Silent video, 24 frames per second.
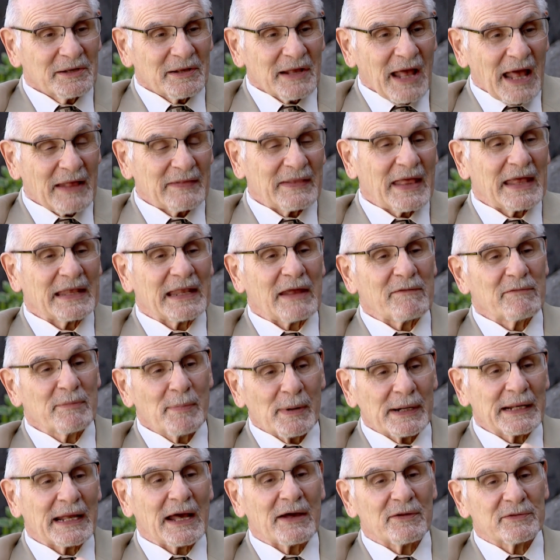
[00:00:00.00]
and that
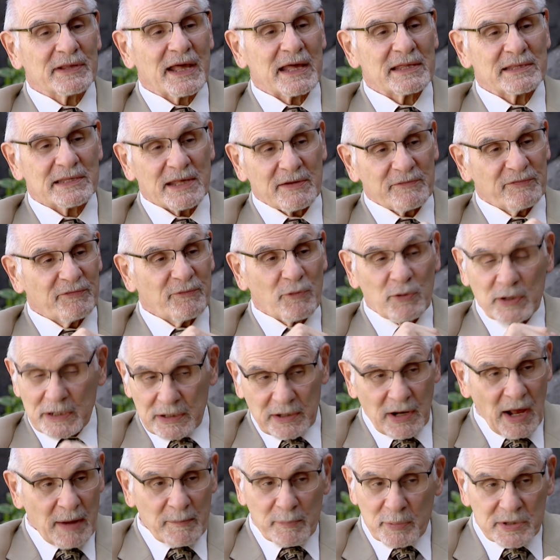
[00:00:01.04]
everybody else has to have
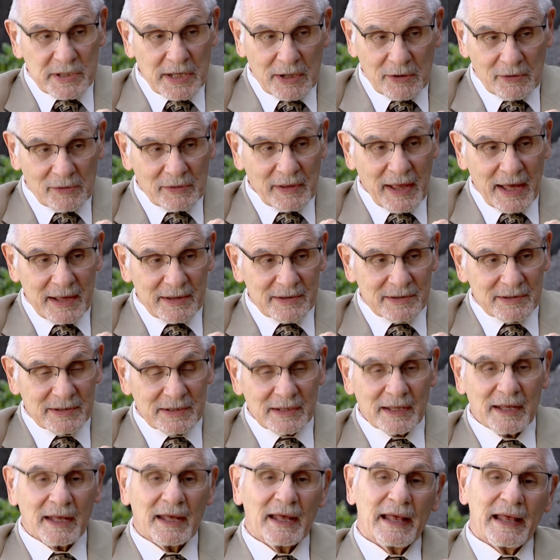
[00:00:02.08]
49% or less.
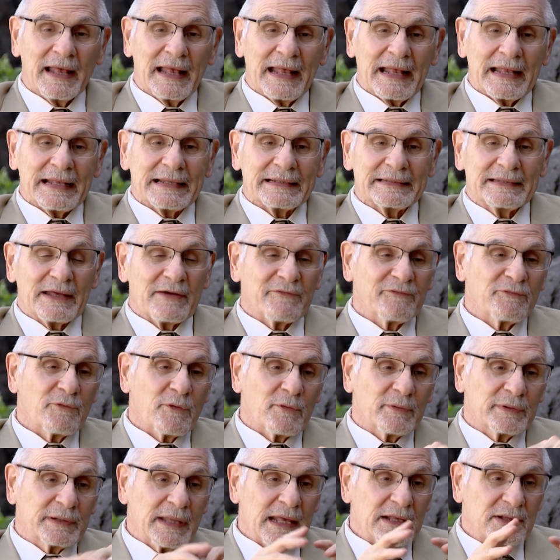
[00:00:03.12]

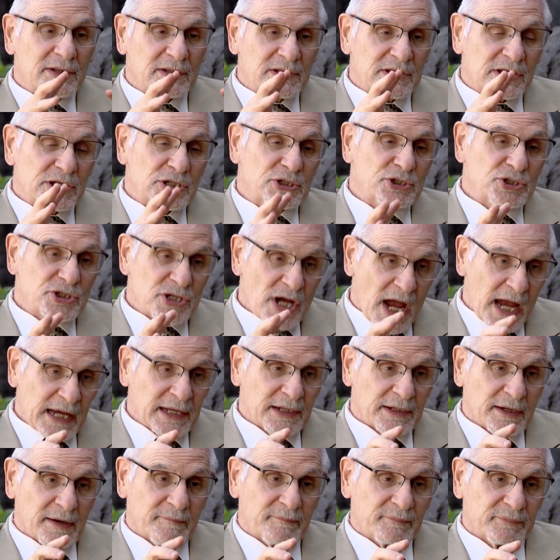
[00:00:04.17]
Therefore, when they see
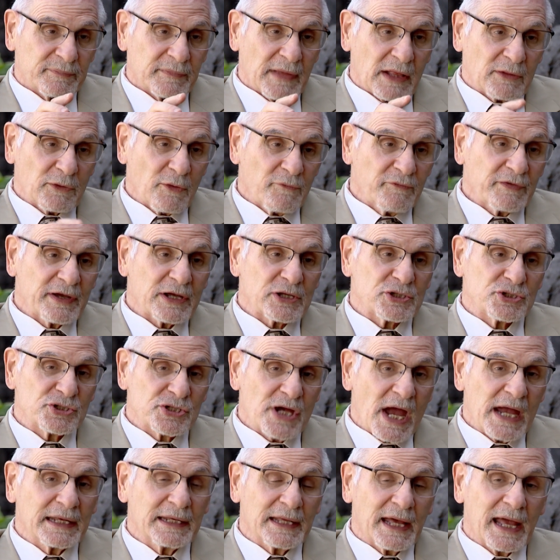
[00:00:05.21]
China, and don't forget,
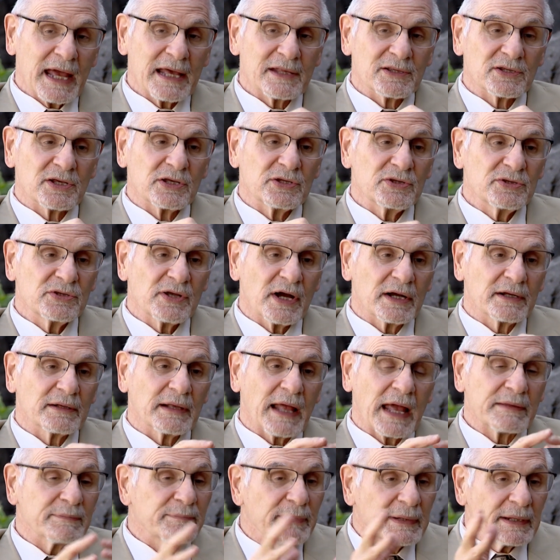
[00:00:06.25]
China has
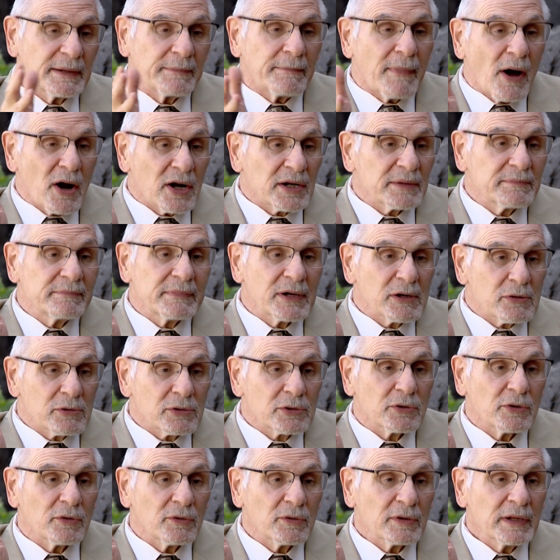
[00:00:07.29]
been a modern
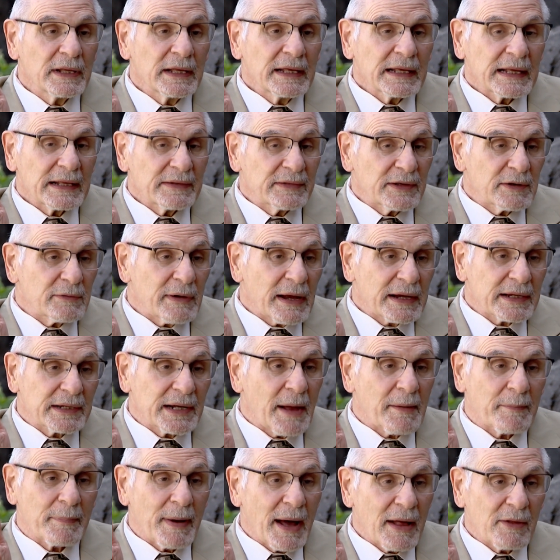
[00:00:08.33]
miracle in their
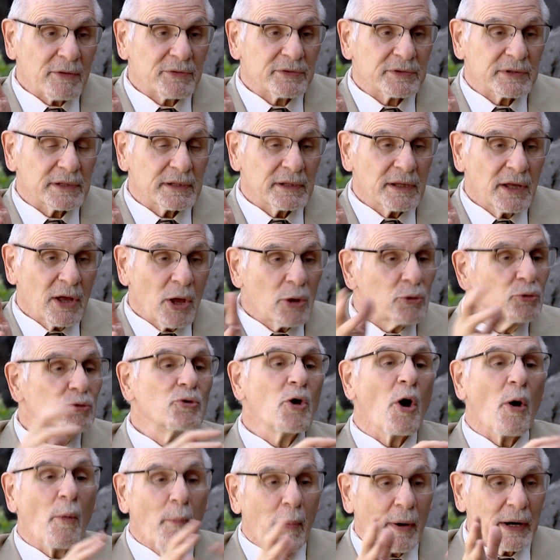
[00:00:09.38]
economic policy.
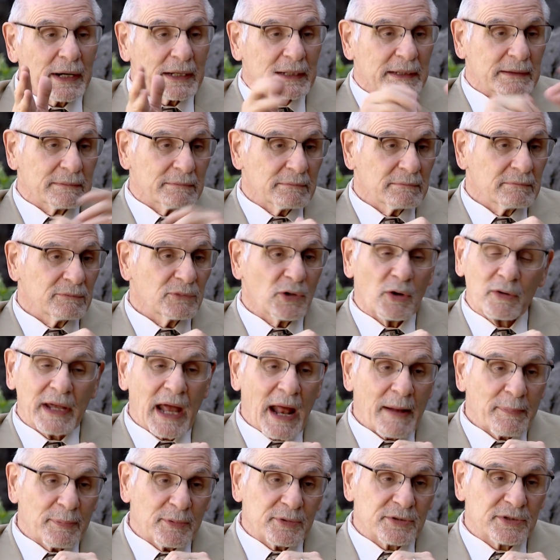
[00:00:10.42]
Nobody, no
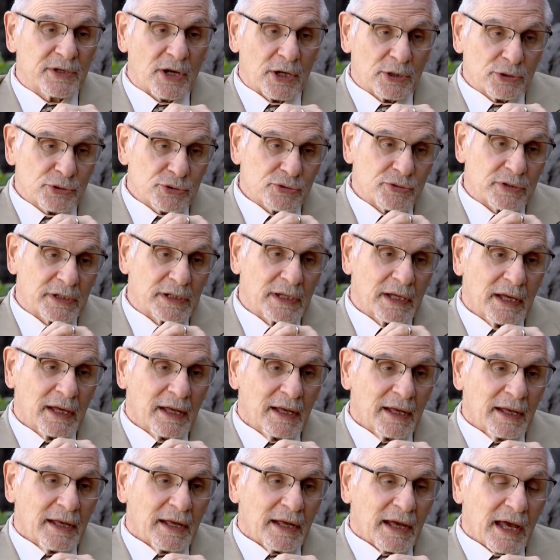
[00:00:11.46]
capitalist country,
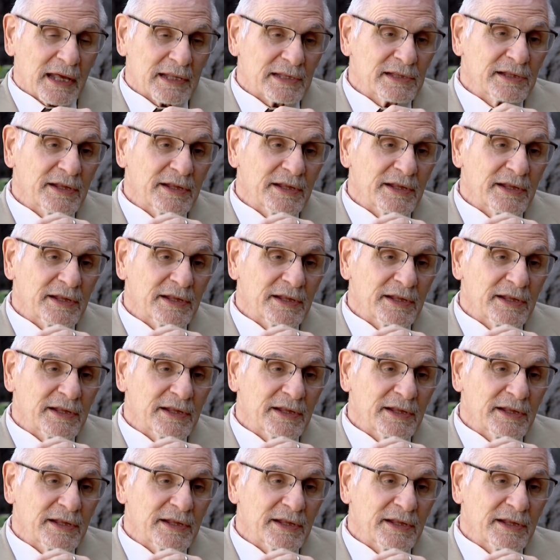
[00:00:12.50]
has